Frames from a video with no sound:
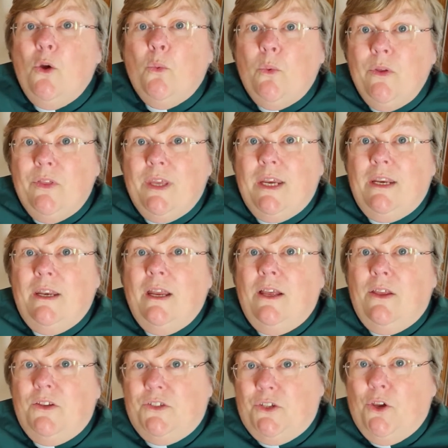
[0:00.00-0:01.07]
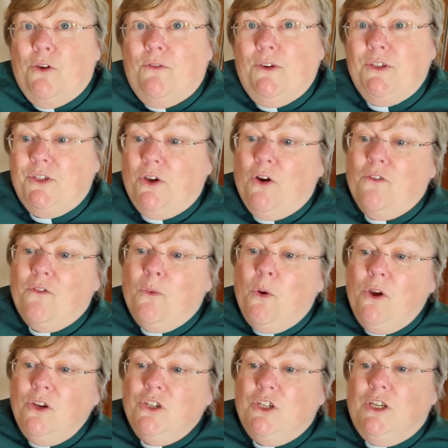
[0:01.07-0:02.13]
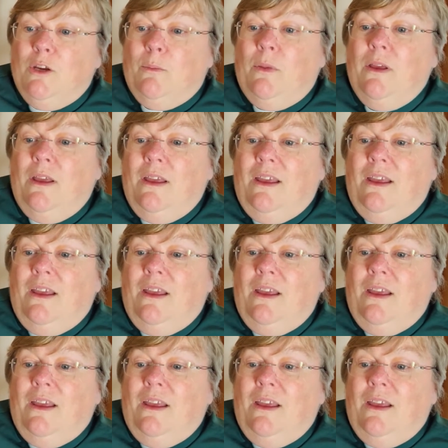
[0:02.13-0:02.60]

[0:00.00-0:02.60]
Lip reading: within a service of worship.